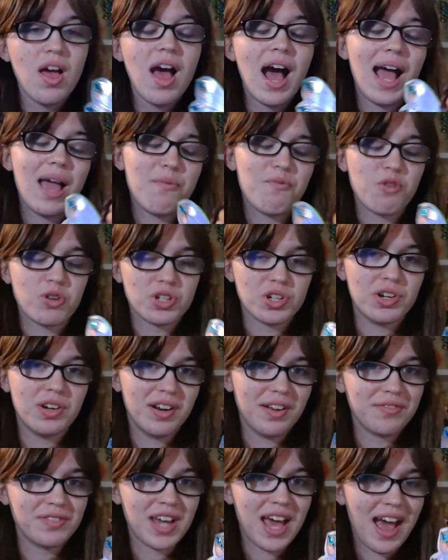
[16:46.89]
I am fortunate
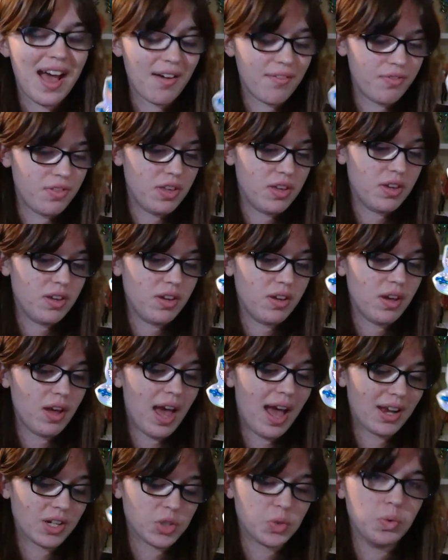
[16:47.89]
enough to have the
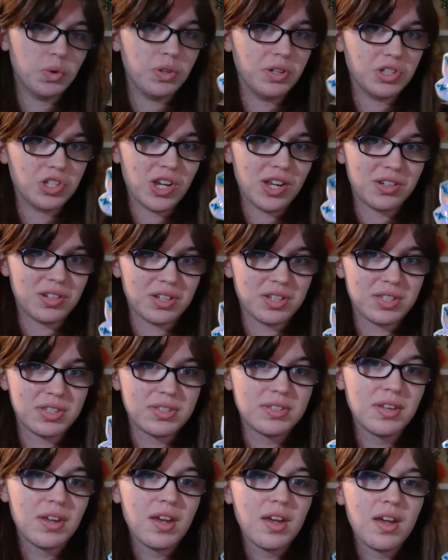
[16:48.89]
actual
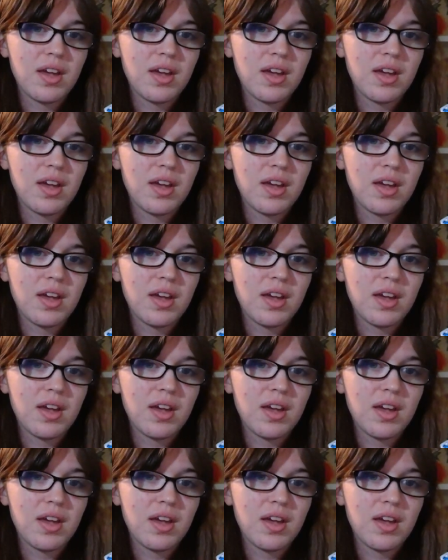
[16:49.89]
Enchantix